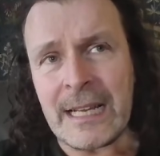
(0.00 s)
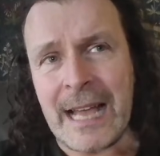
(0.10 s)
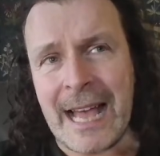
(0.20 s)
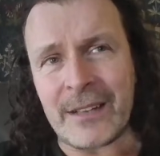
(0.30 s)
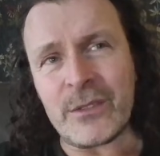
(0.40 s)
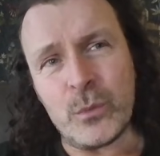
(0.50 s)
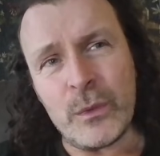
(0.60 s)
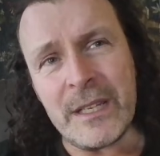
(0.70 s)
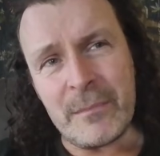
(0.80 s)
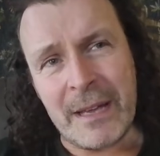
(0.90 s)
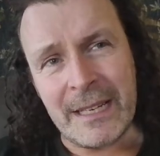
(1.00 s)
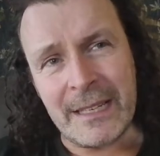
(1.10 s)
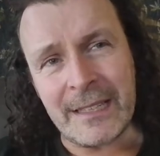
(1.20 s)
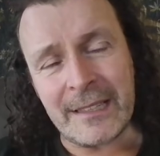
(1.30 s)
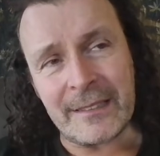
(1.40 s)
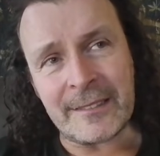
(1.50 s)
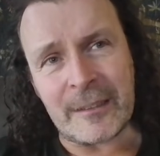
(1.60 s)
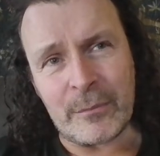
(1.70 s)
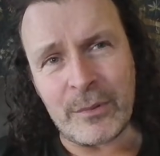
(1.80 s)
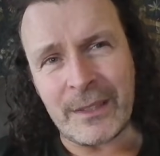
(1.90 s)
How do we make
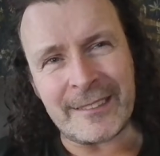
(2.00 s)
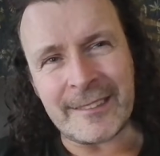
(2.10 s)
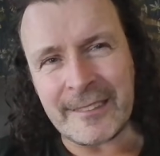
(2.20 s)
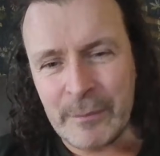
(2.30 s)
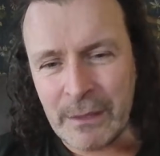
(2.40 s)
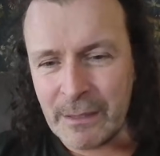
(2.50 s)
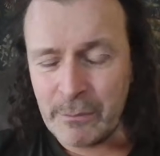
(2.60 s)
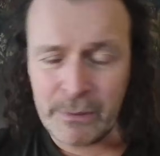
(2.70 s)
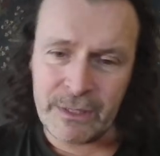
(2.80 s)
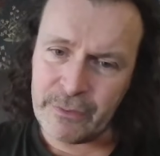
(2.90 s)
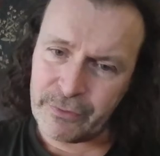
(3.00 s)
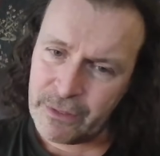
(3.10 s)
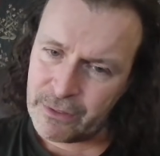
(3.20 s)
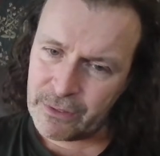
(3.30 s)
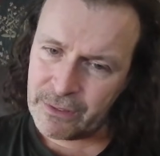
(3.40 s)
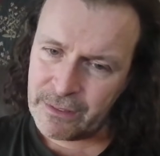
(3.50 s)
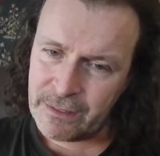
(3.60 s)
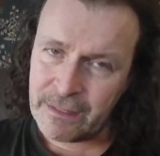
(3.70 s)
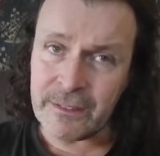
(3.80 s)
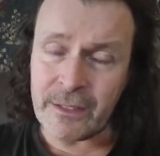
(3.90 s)
something similar but different
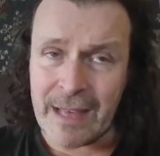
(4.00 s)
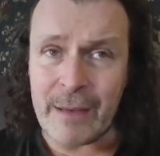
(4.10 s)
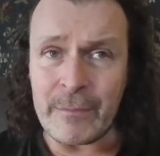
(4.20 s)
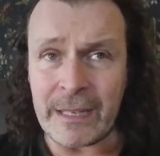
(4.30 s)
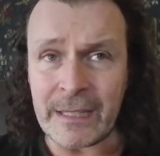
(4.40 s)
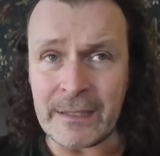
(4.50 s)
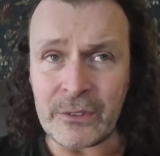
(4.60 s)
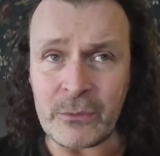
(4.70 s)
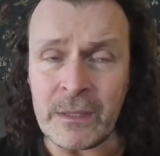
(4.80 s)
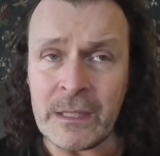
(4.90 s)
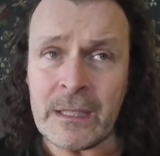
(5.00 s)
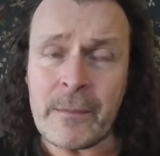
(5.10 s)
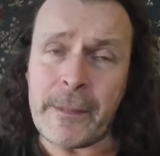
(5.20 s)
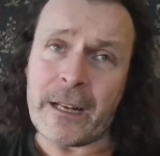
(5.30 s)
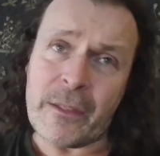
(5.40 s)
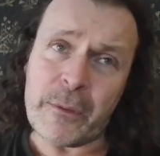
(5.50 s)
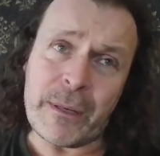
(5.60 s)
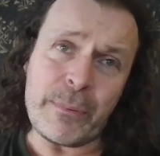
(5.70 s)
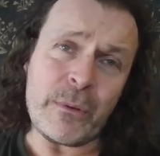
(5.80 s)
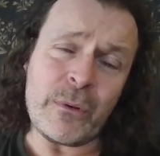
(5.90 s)
to that mechanism? And other
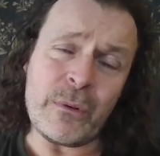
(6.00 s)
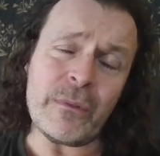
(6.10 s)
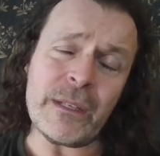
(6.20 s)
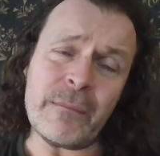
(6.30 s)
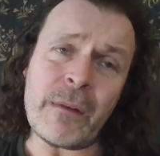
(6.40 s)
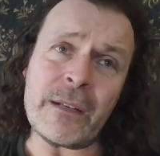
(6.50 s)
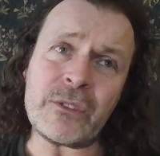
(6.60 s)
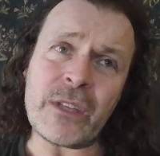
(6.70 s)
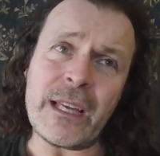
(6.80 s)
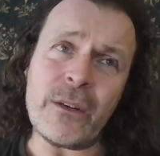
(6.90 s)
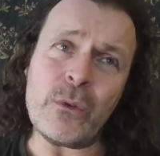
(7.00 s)
people might say,